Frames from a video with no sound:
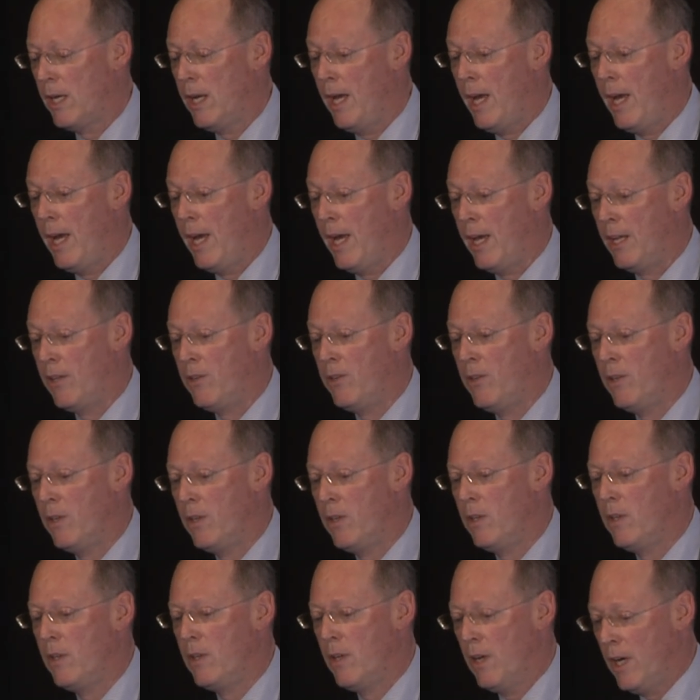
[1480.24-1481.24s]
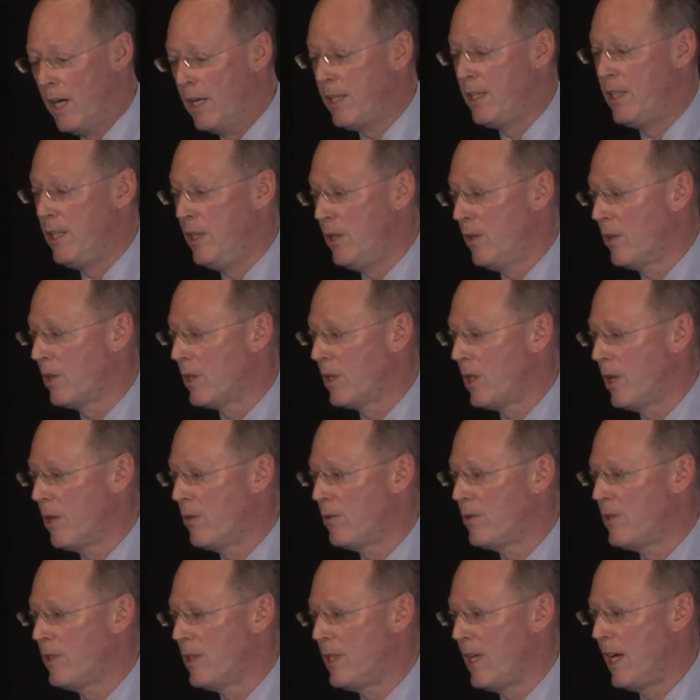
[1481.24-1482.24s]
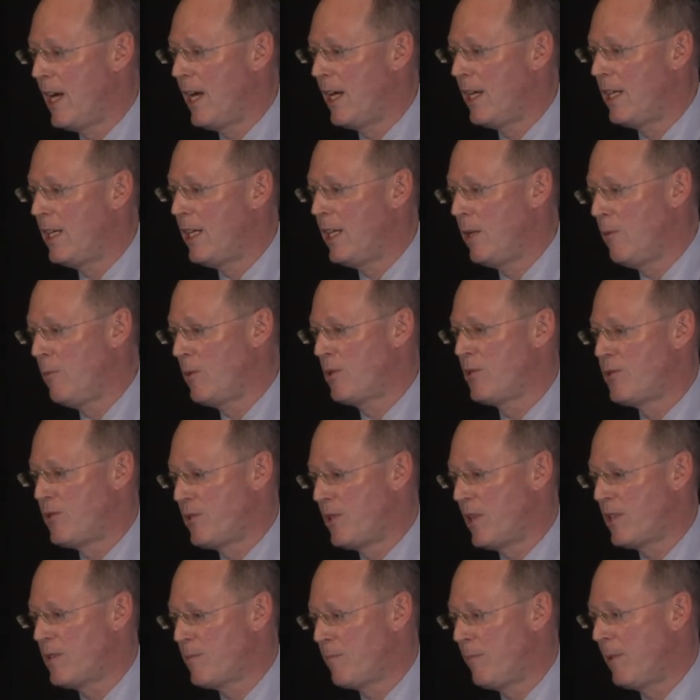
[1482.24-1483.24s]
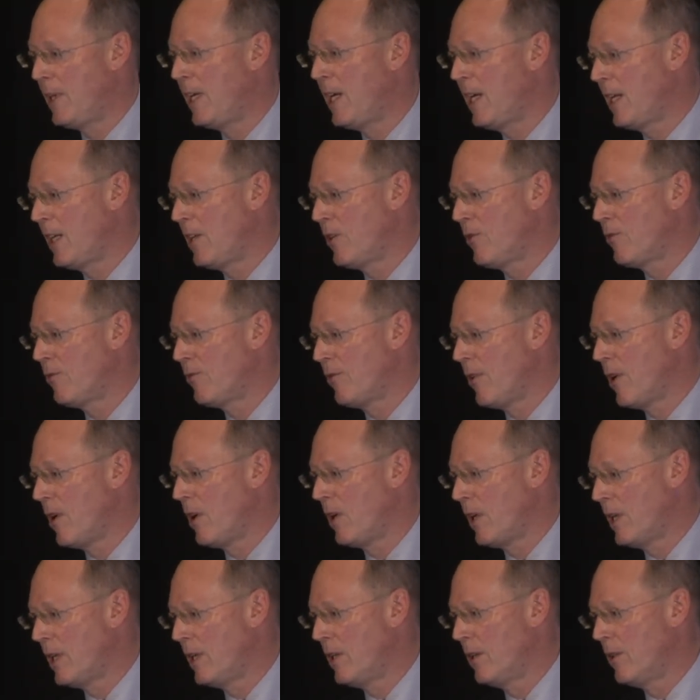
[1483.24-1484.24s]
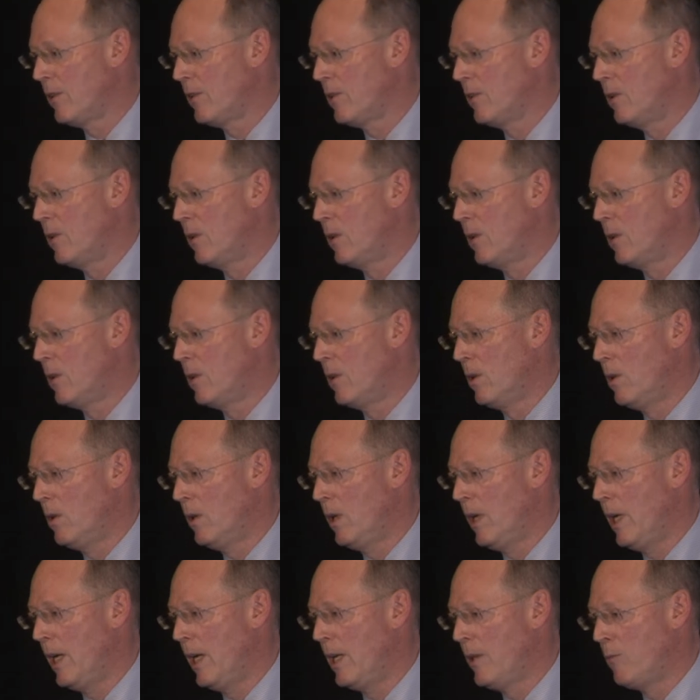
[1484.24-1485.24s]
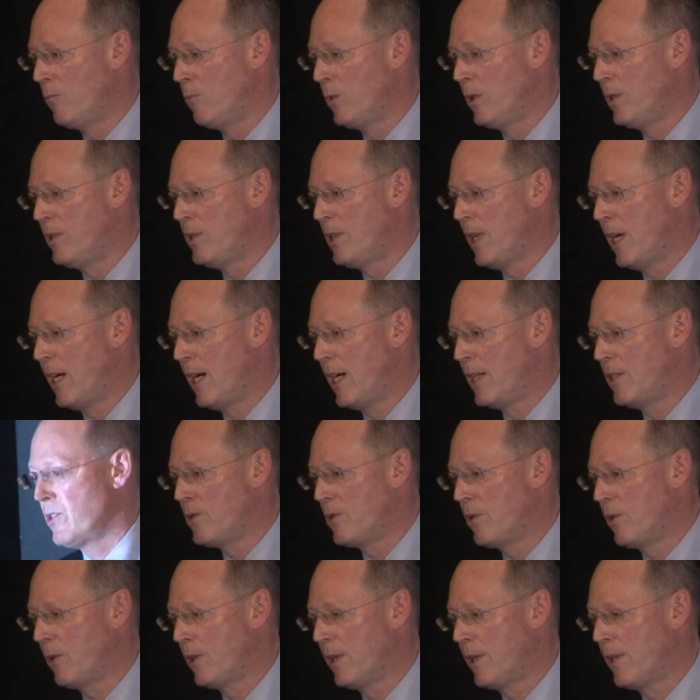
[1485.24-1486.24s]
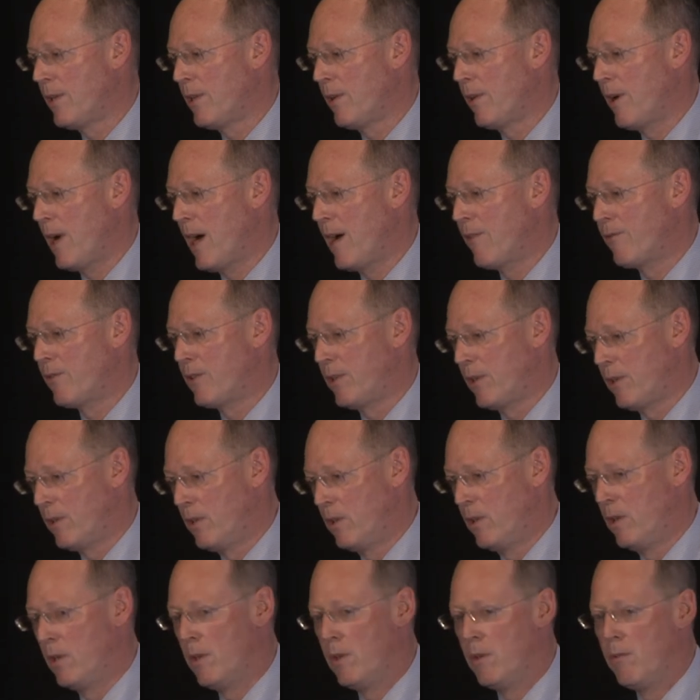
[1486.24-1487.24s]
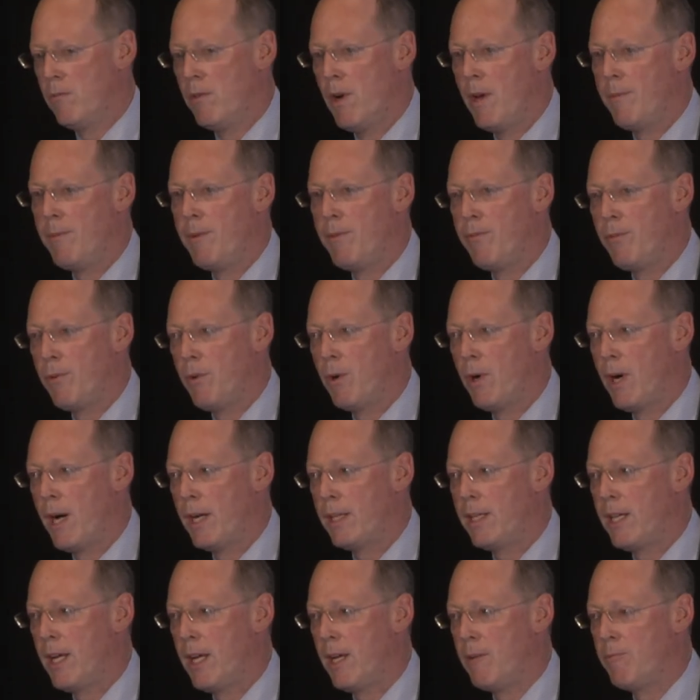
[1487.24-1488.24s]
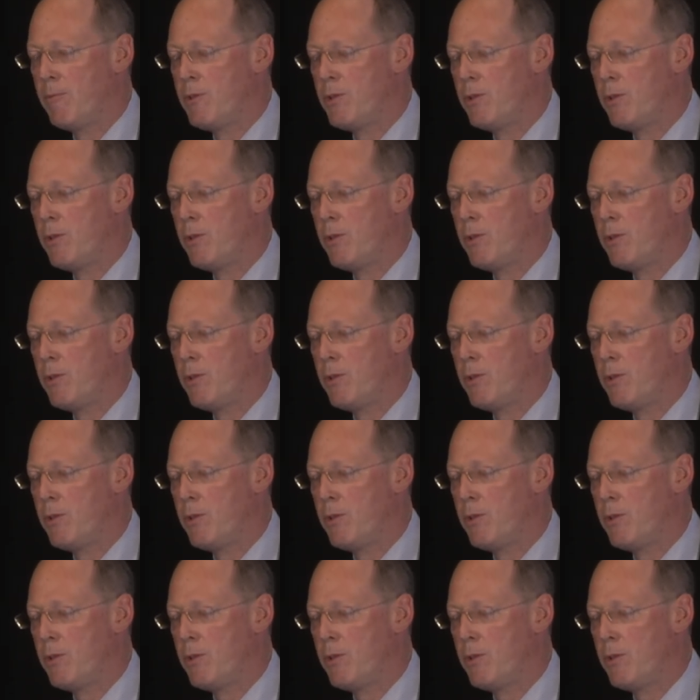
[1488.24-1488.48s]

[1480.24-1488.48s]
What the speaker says: And a year ago today, he was just beginning to fall ill and would die shortly thereafter, right before I came